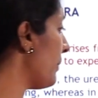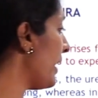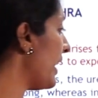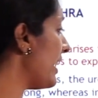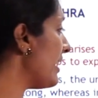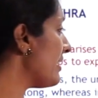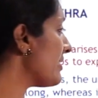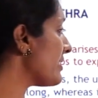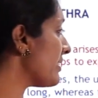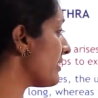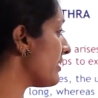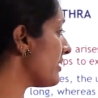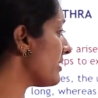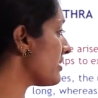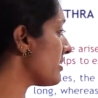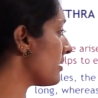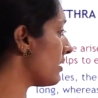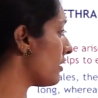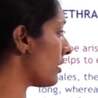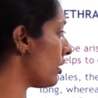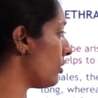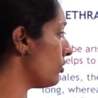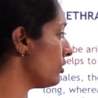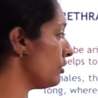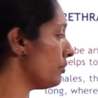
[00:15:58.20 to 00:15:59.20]
males it is
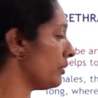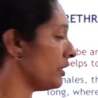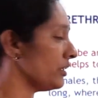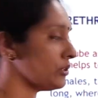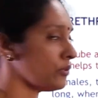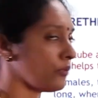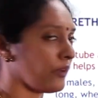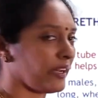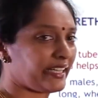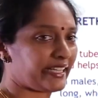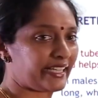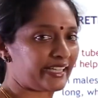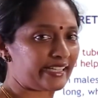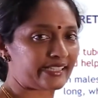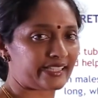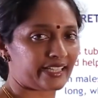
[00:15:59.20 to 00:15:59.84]
around about 20